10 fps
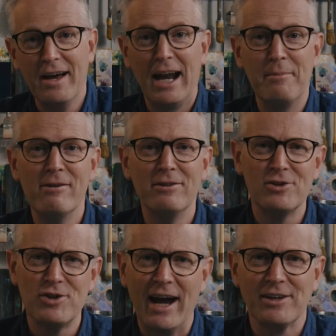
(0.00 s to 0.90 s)
and I'm here in
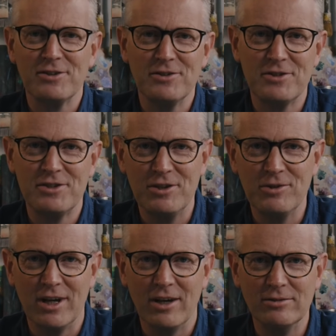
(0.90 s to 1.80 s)
the Jackson
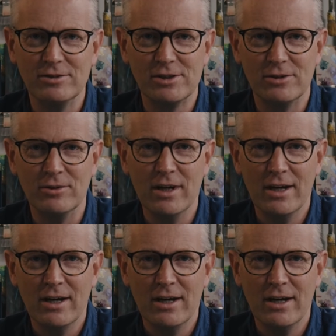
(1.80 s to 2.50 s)
studio to